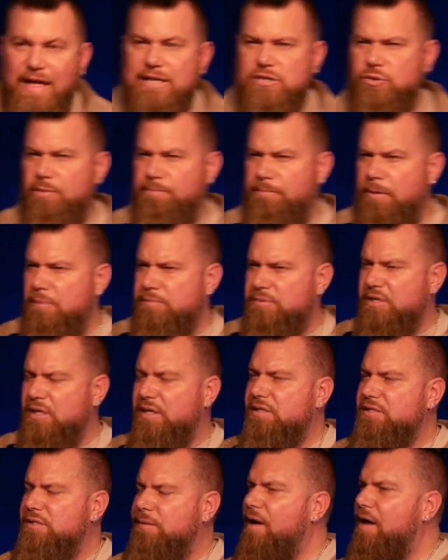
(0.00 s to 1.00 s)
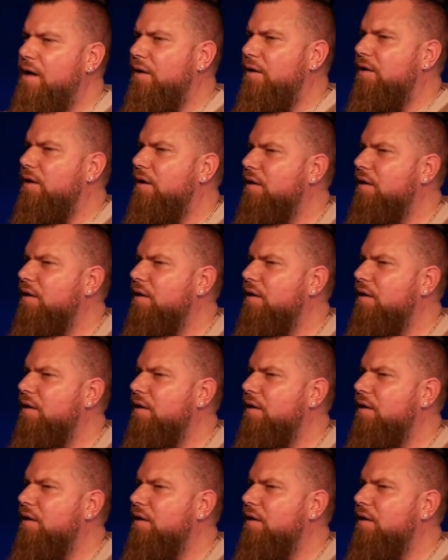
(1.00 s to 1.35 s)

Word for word: That's what Palm Sunday is about.